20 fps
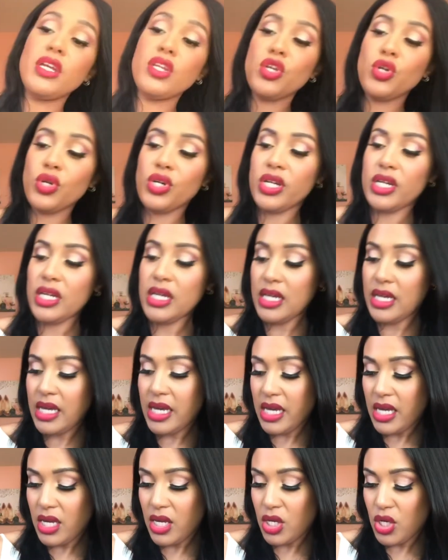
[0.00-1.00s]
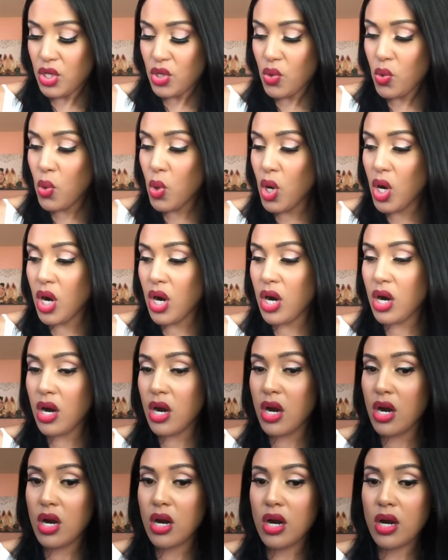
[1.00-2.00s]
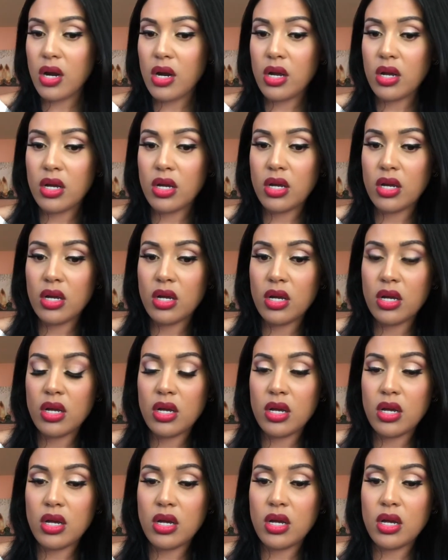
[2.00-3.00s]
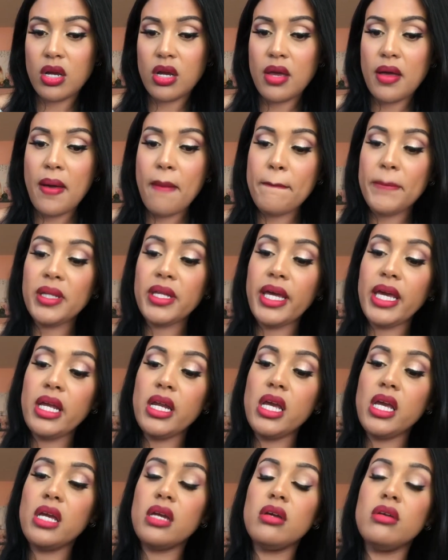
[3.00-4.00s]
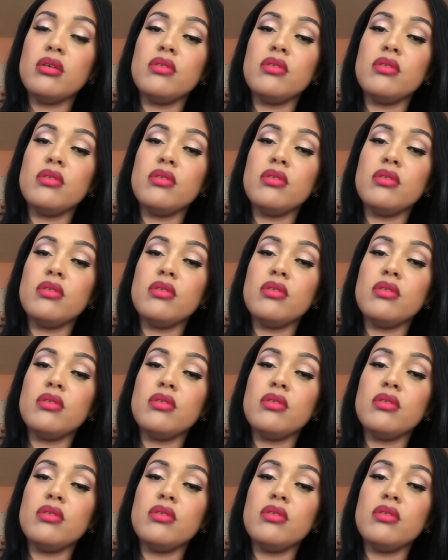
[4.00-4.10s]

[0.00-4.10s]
you're going to get your planning.